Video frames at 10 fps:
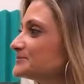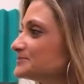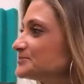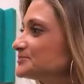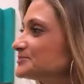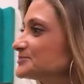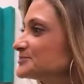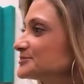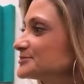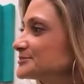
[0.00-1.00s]

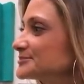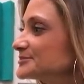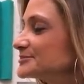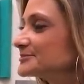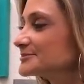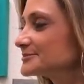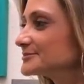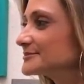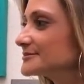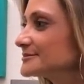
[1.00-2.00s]

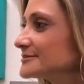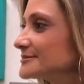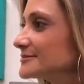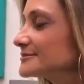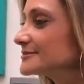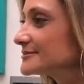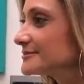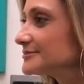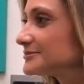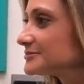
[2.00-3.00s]

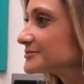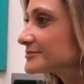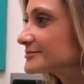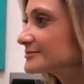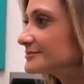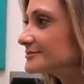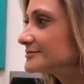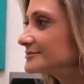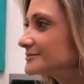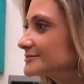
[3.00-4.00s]
(silent)